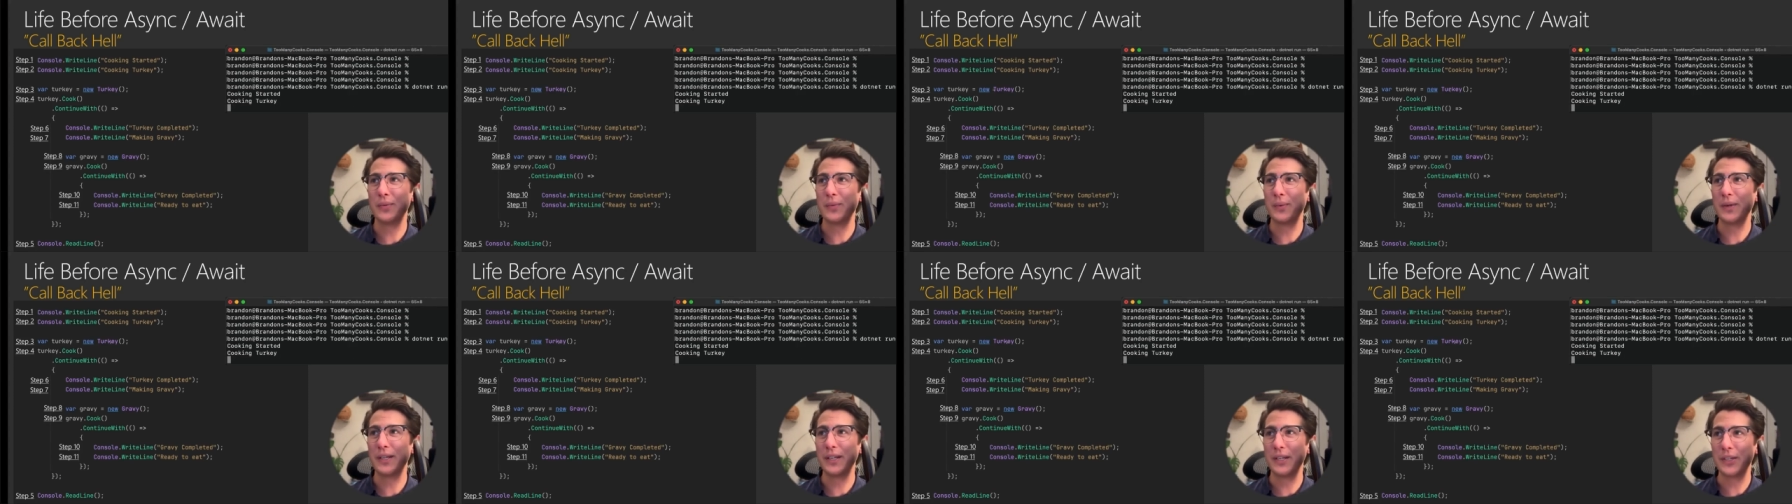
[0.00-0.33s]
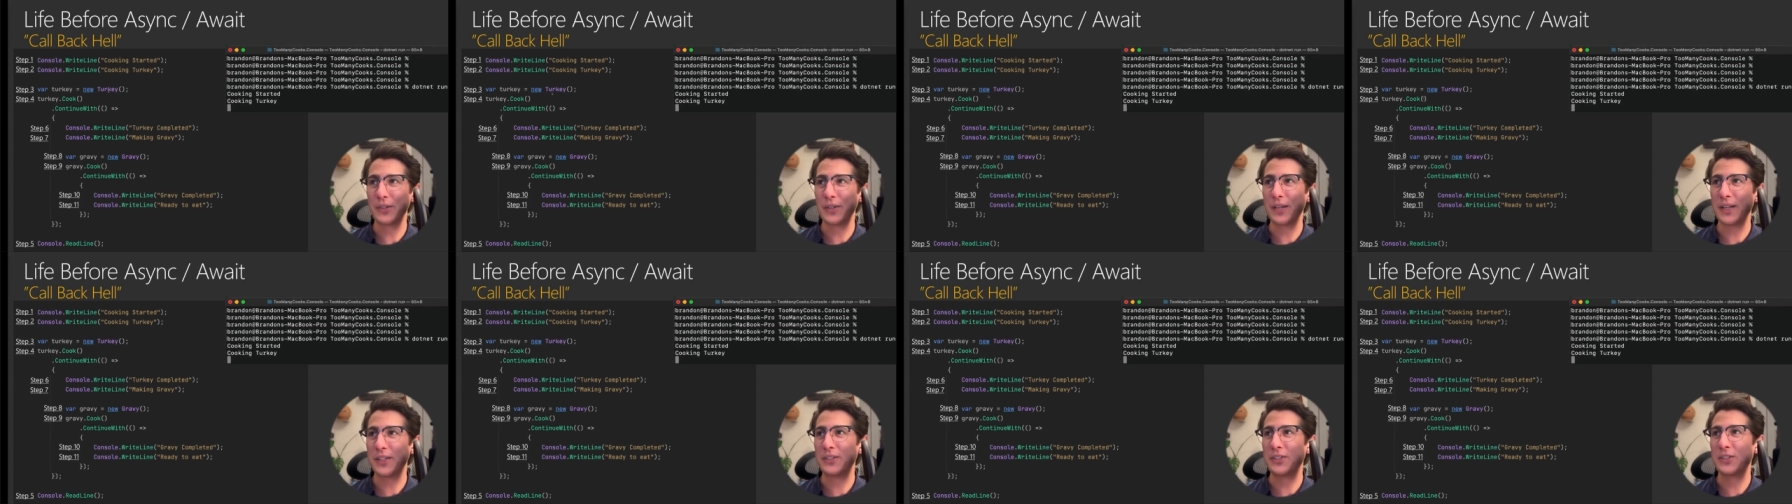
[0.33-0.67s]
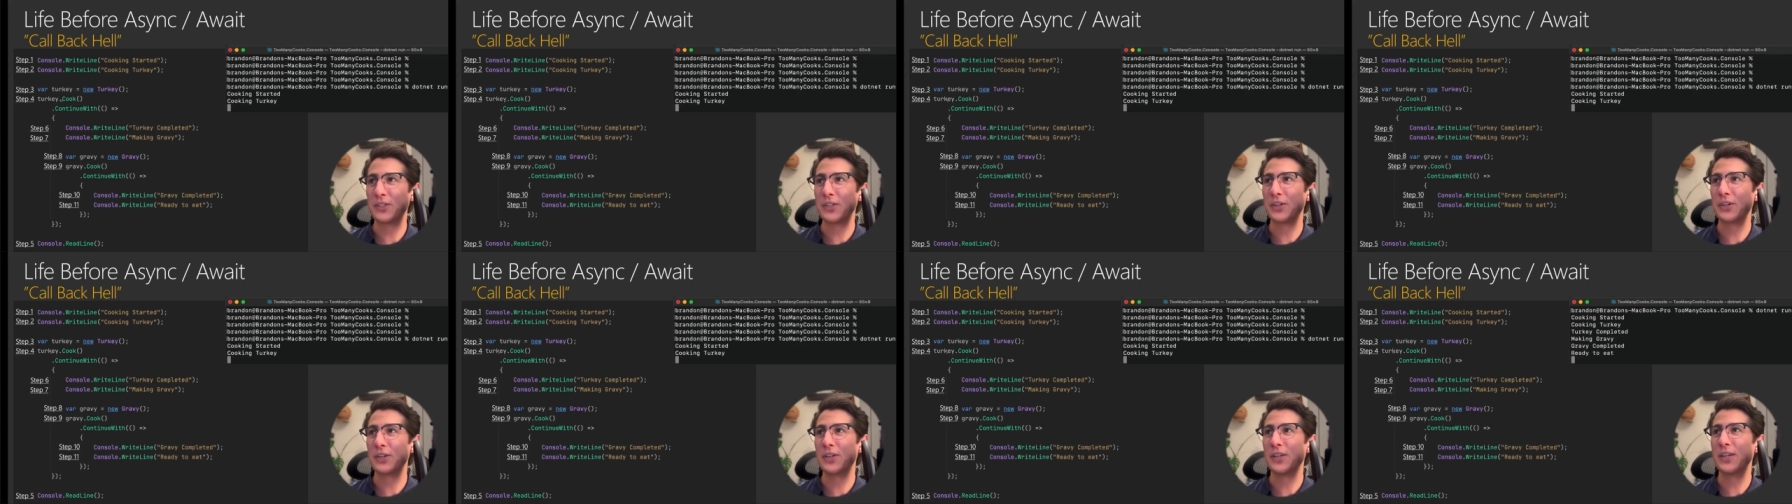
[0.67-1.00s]
we initialize the
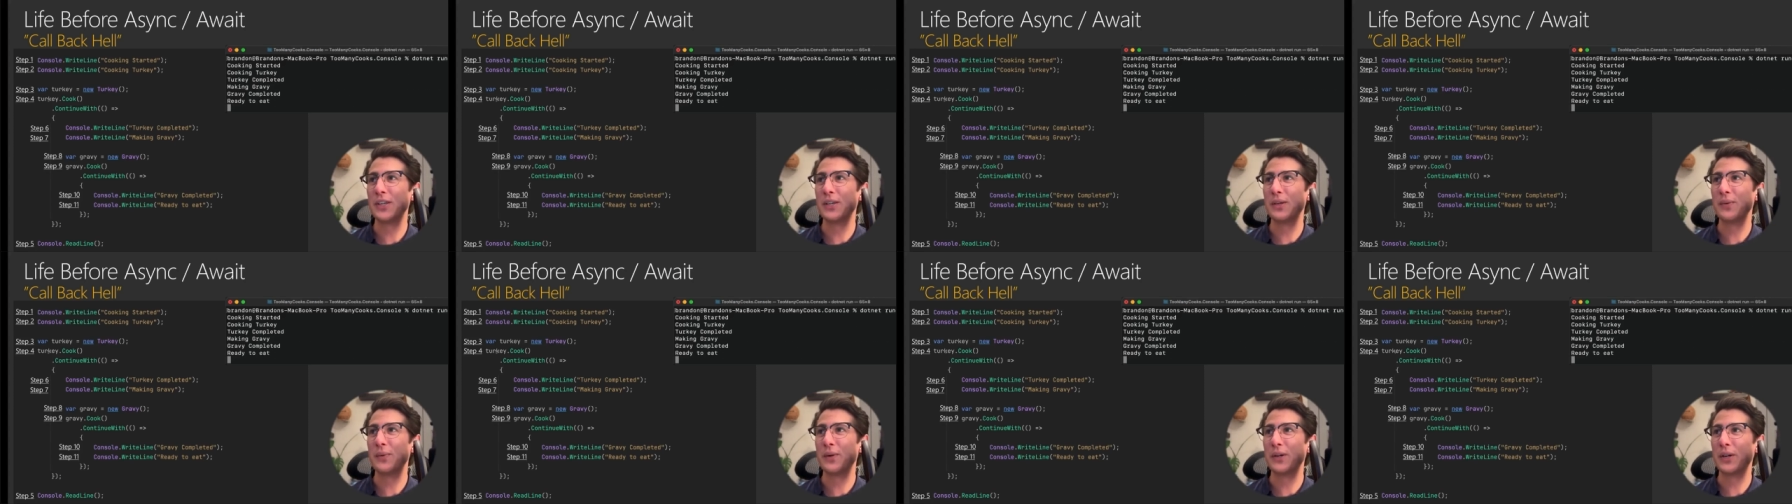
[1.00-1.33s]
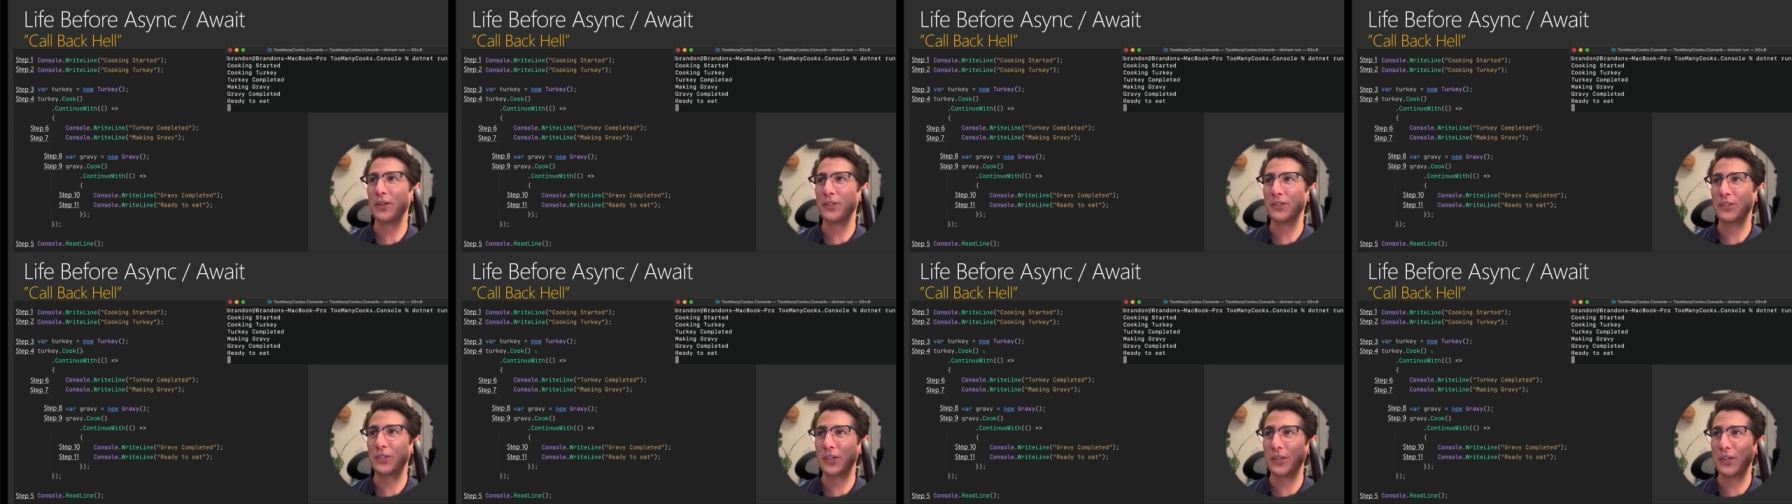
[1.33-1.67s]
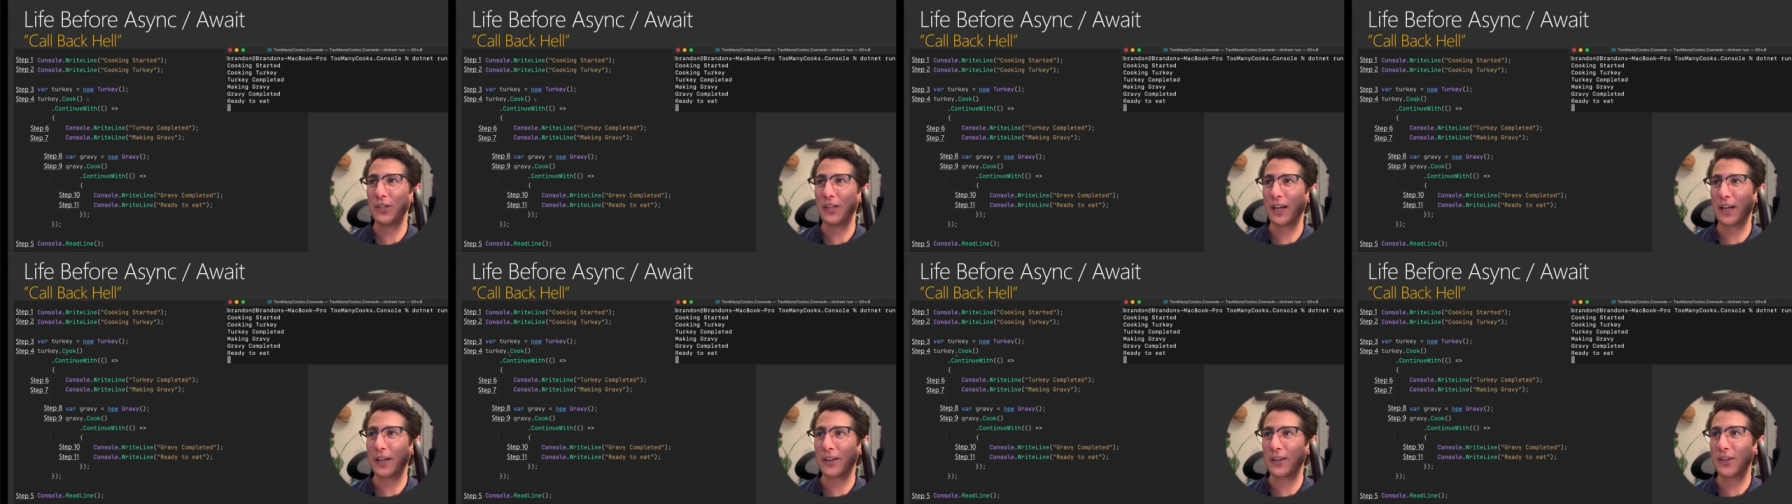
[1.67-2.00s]
turkey, we call
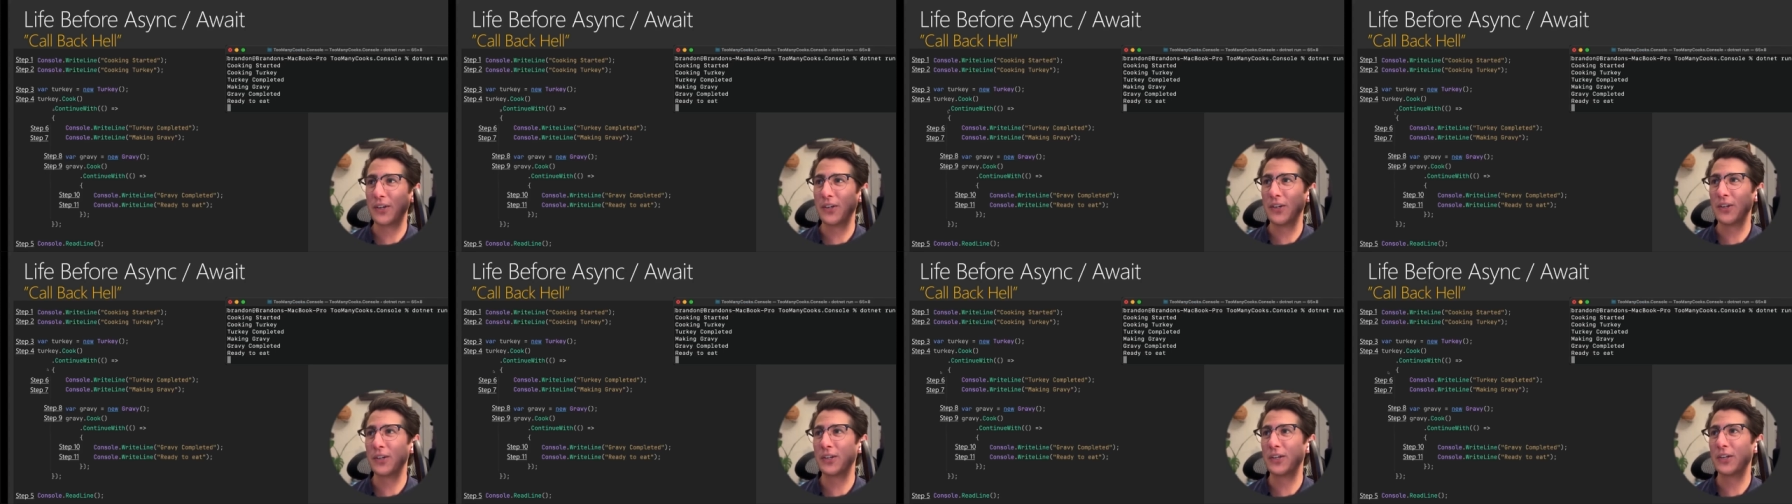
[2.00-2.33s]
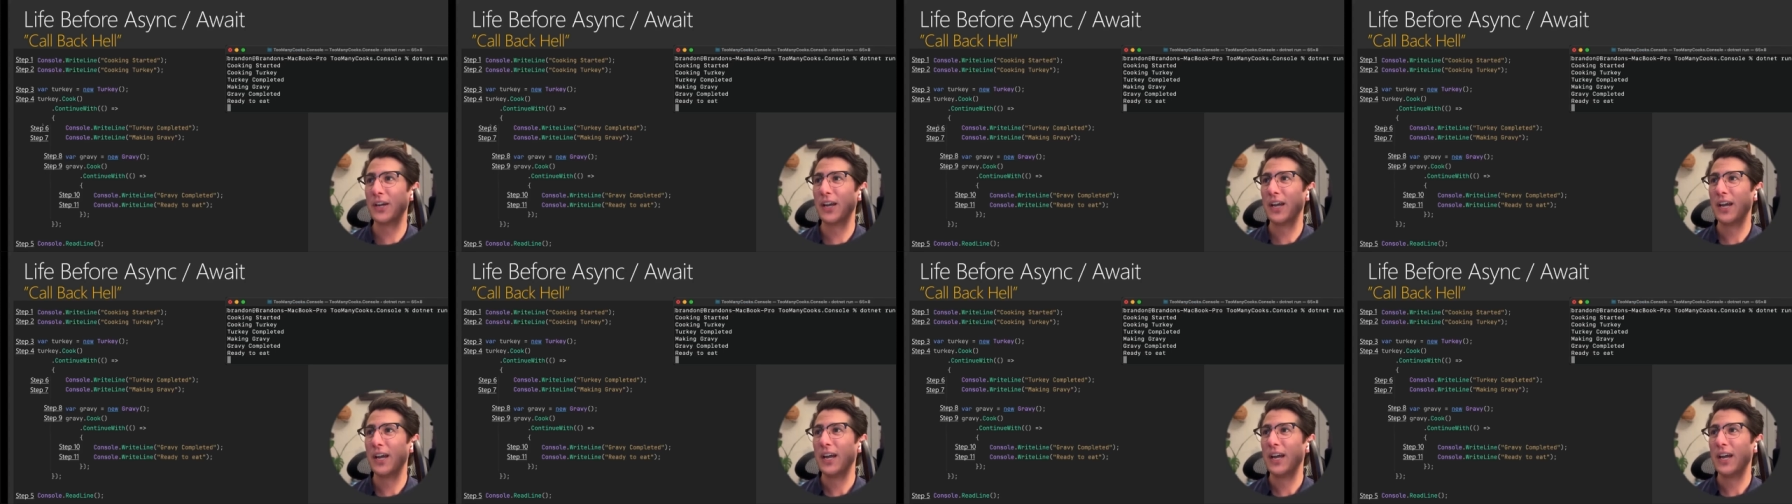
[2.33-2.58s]
turkey.cook,